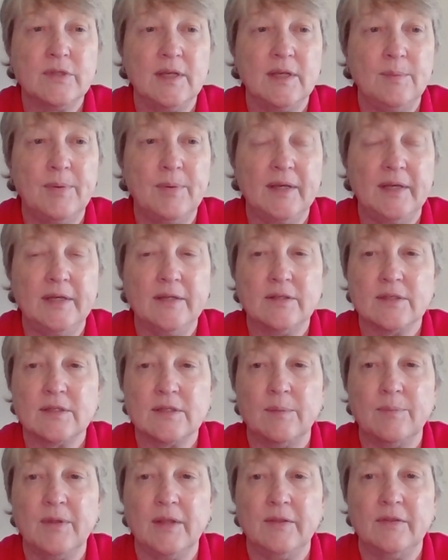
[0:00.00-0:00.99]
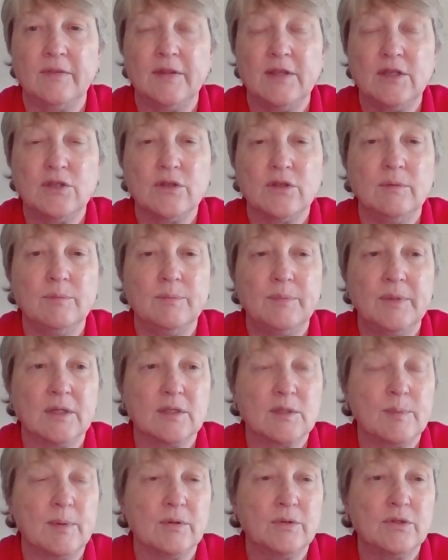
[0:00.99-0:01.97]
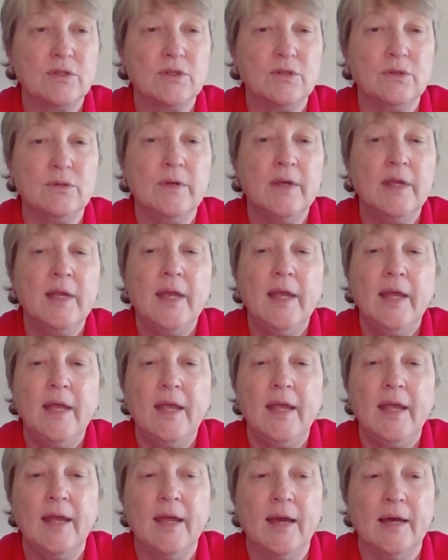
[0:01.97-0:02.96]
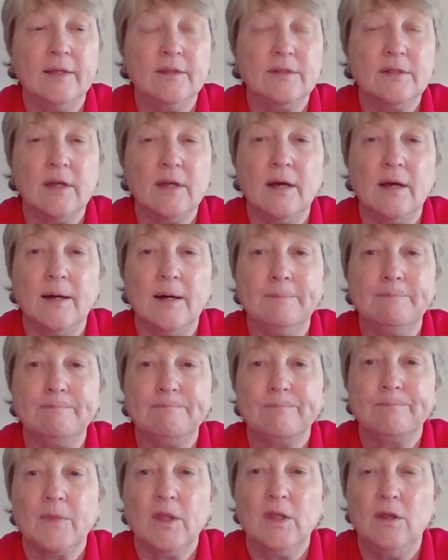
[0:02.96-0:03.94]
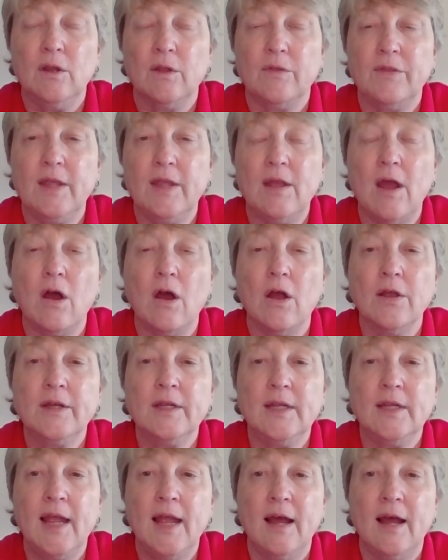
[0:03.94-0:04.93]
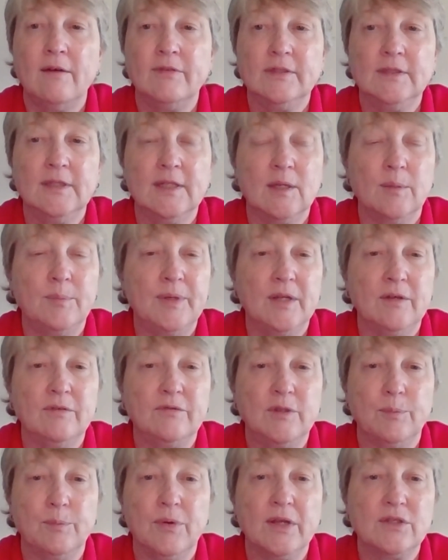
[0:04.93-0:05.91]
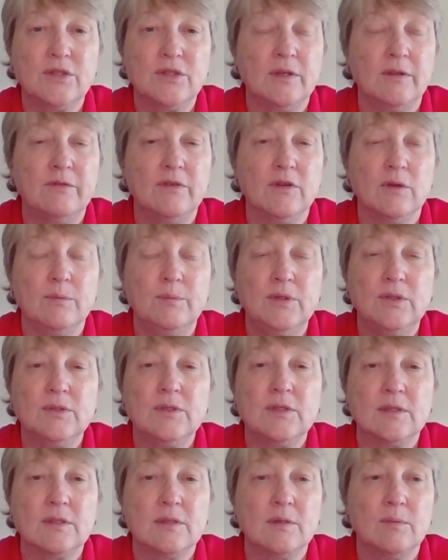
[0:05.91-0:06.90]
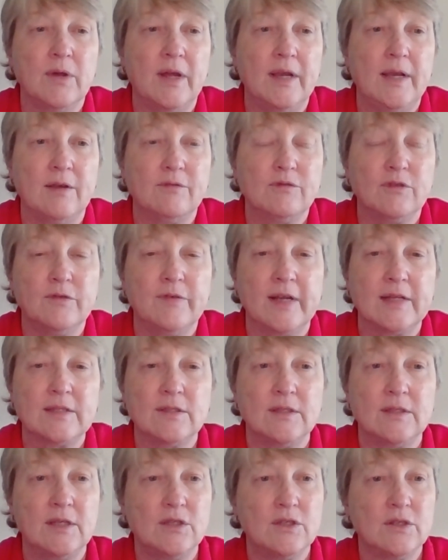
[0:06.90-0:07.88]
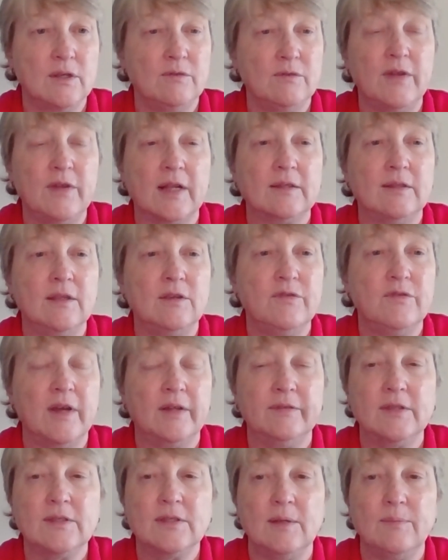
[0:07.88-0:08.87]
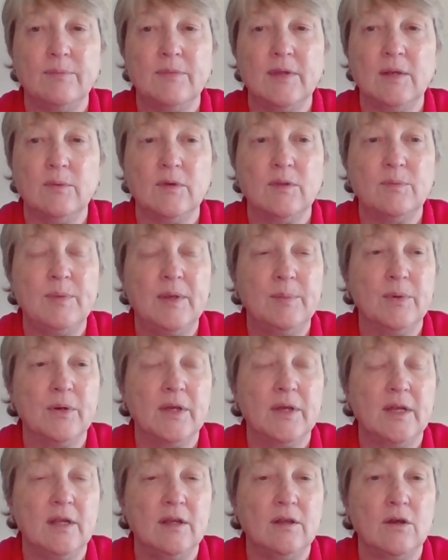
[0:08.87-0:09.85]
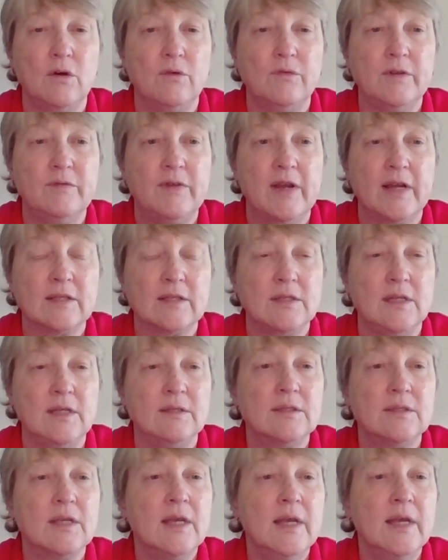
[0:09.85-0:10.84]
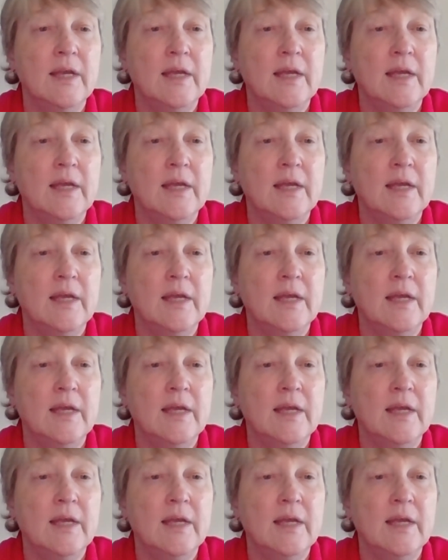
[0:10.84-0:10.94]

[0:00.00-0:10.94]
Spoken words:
anybody to something that they shouldn't be exposed to. And, they are going to have a little bit of depression of their immune system right after vaccination. In fact, they found the same thing with people getting COVID vaccines,